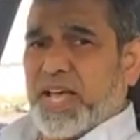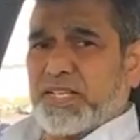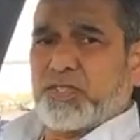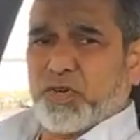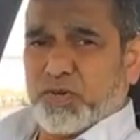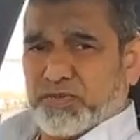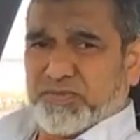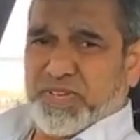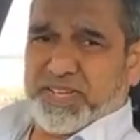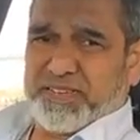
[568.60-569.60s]
Right, so
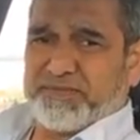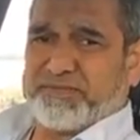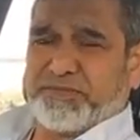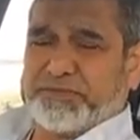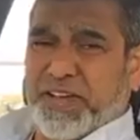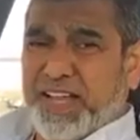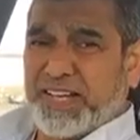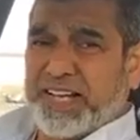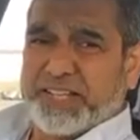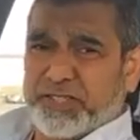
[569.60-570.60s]

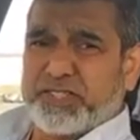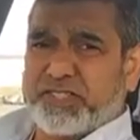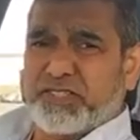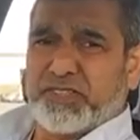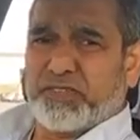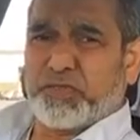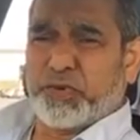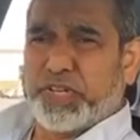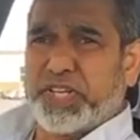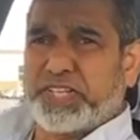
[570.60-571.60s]
finally, just
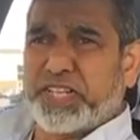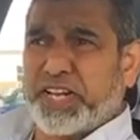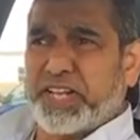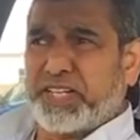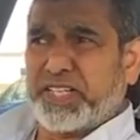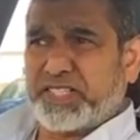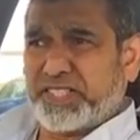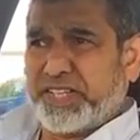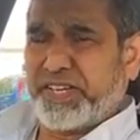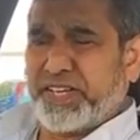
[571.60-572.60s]
to reiterate,
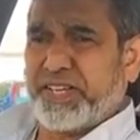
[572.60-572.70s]
this